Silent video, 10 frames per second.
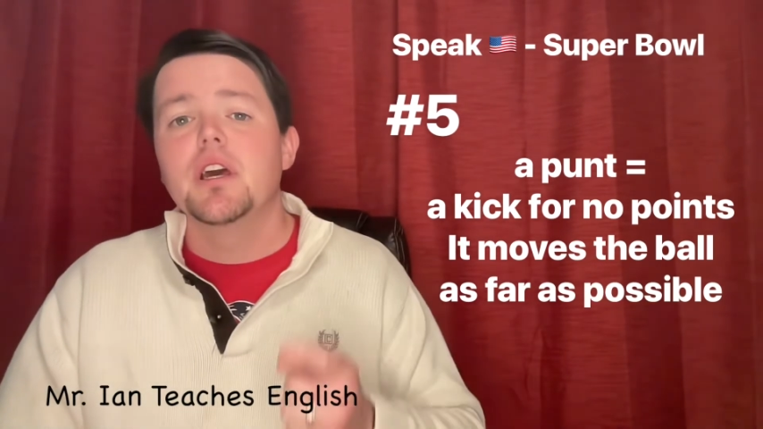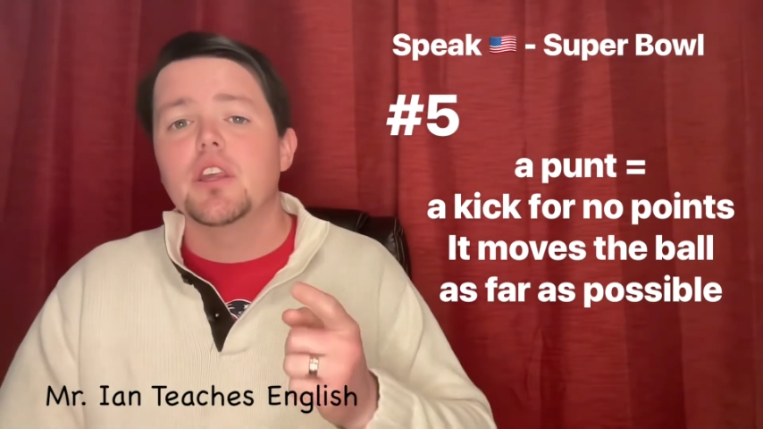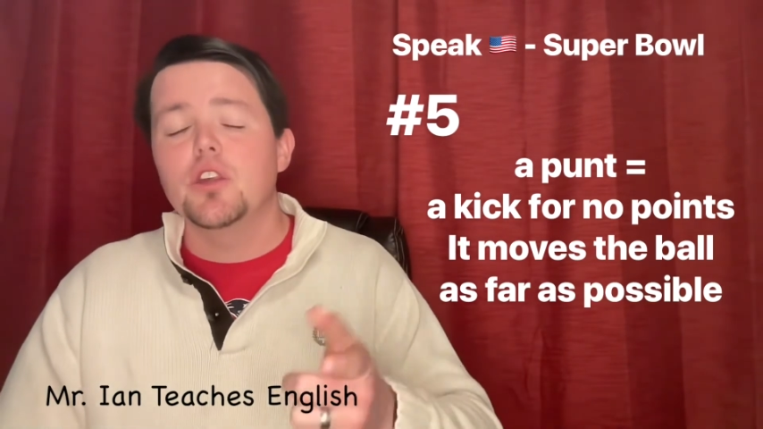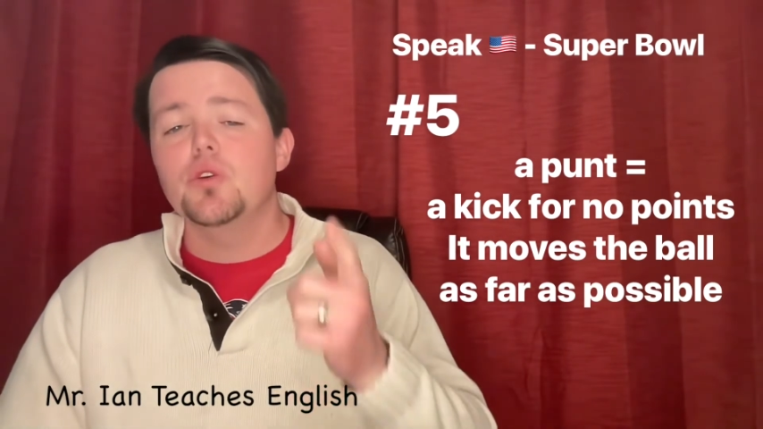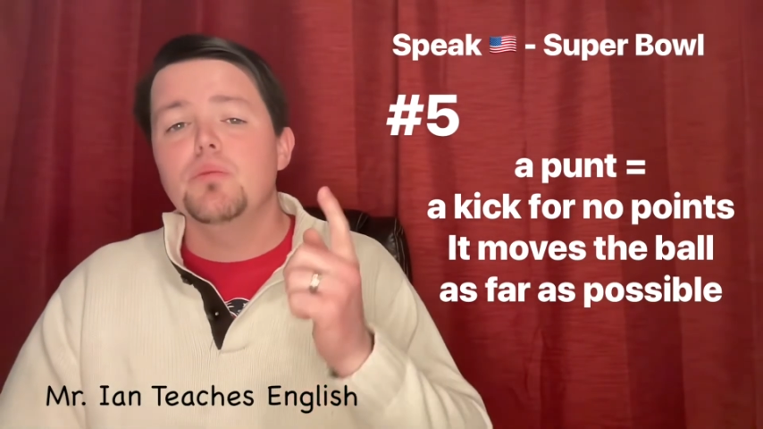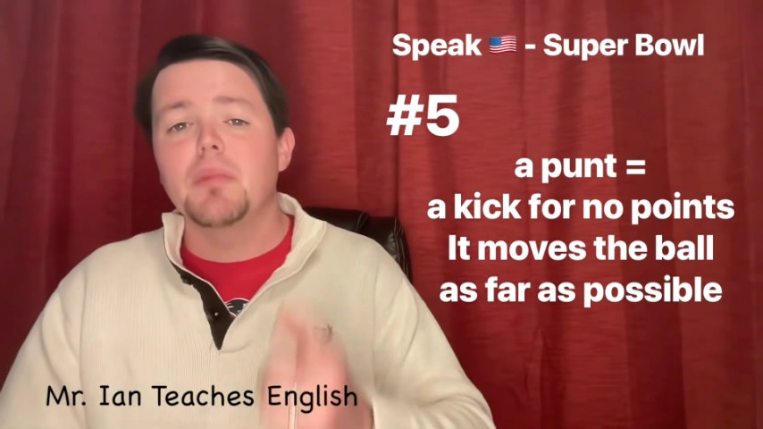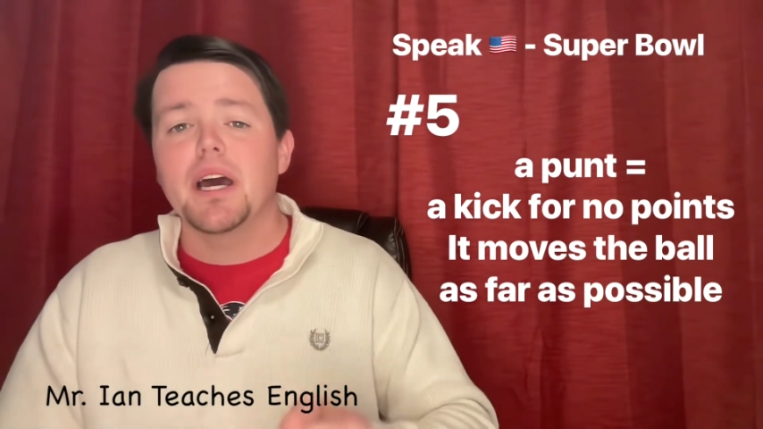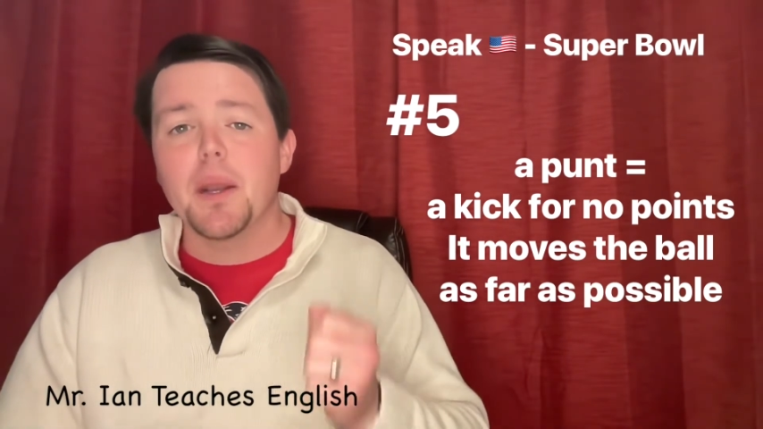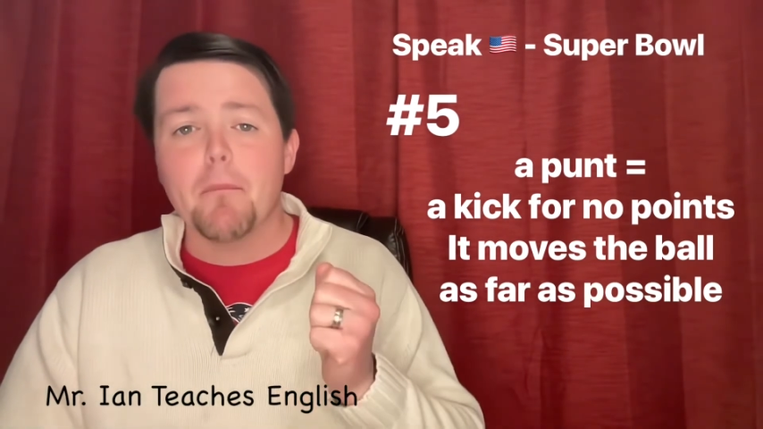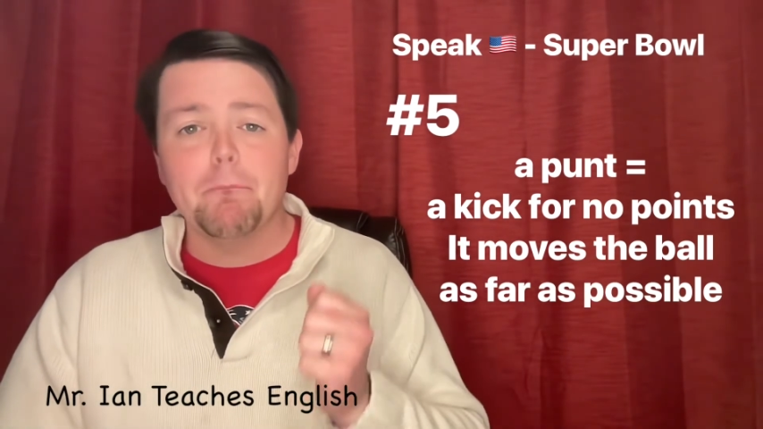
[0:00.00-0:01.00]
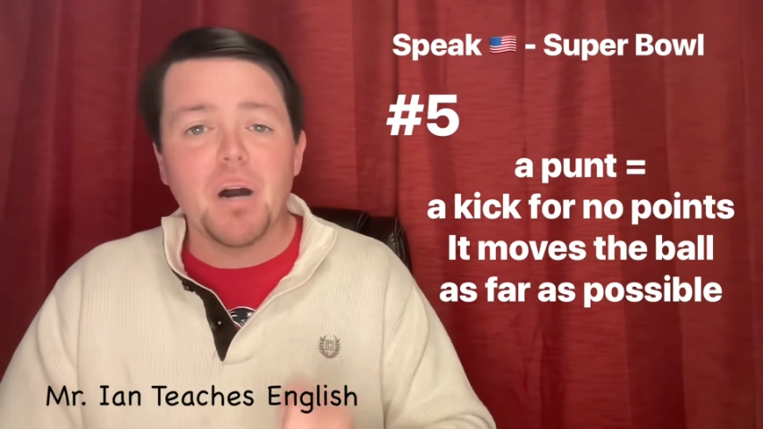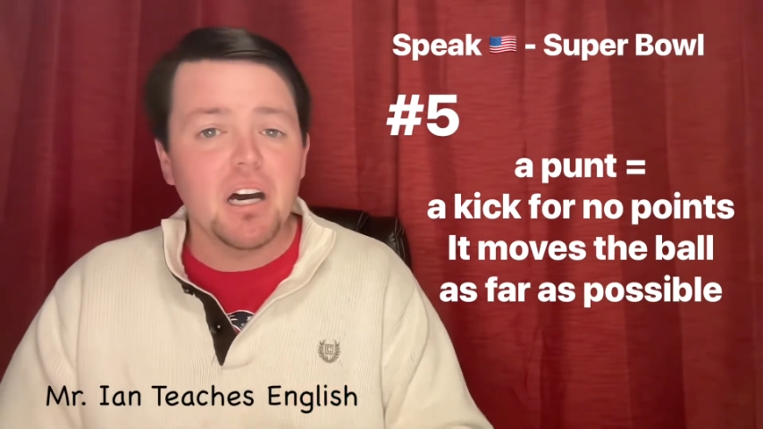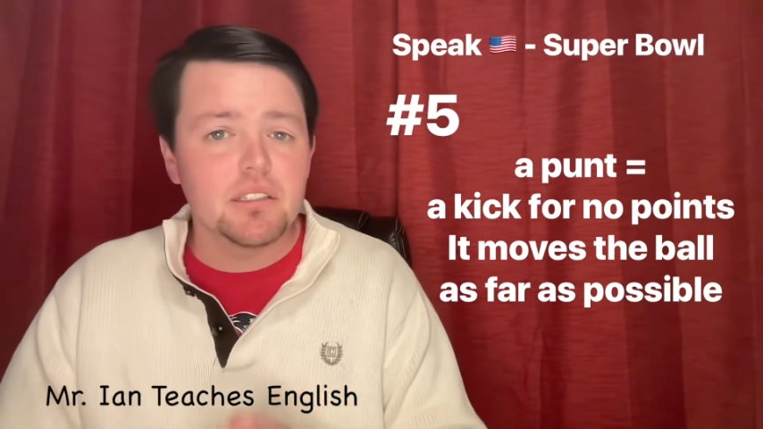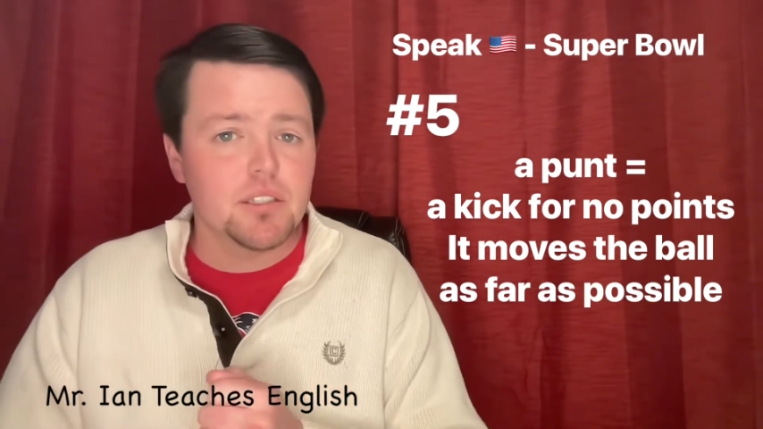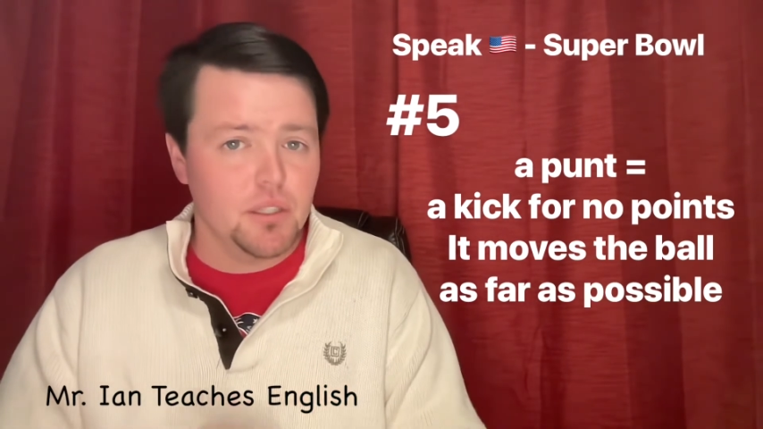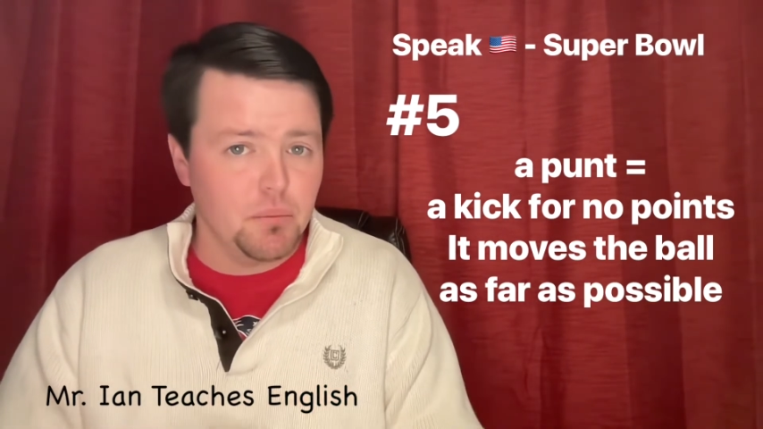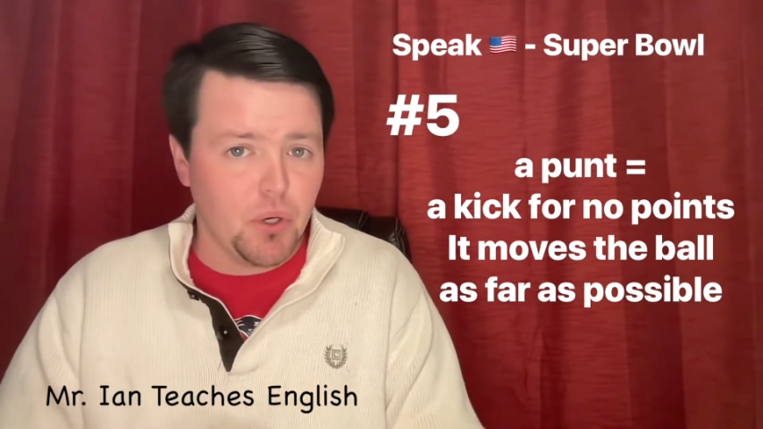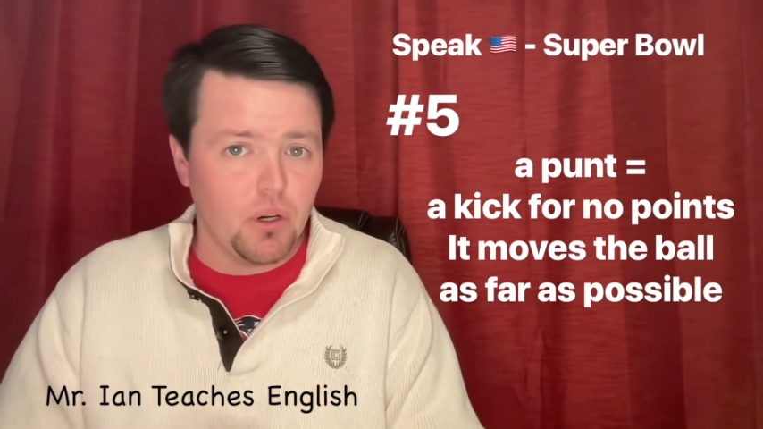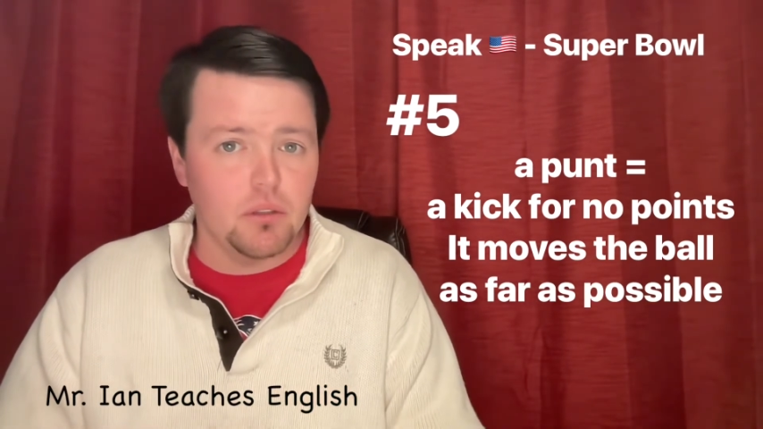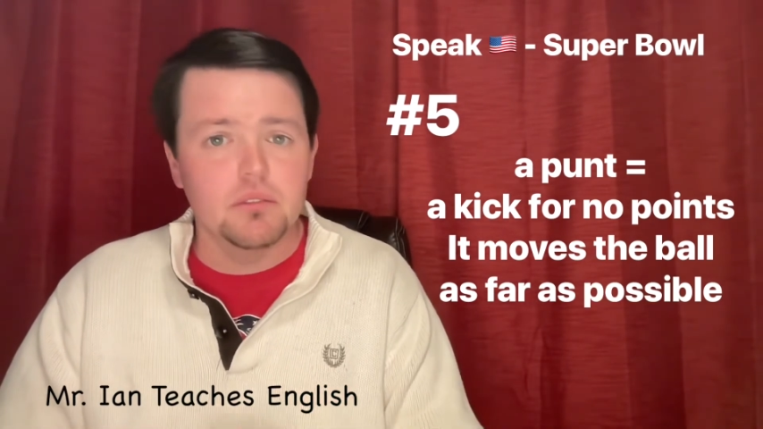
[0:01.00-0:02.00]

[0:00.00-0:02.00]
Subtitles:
you might punt the ball.